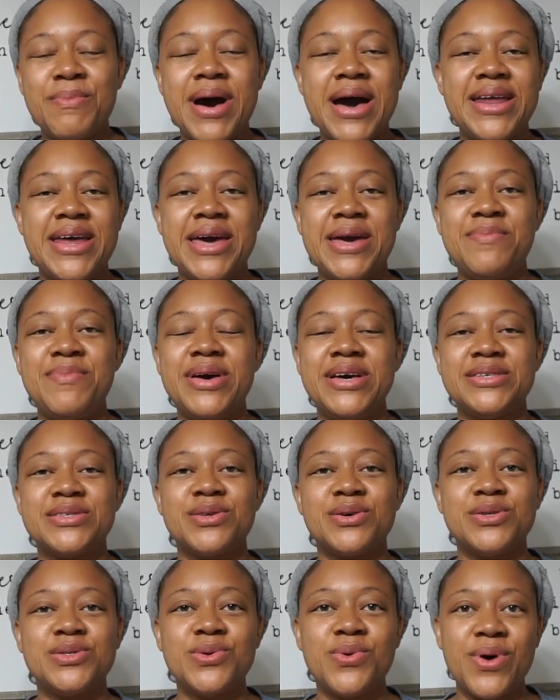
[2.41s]
My name is
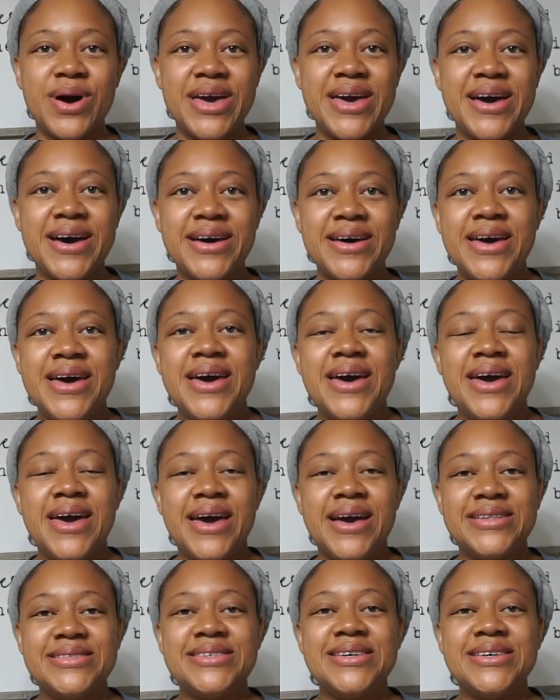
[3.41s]
Latoya and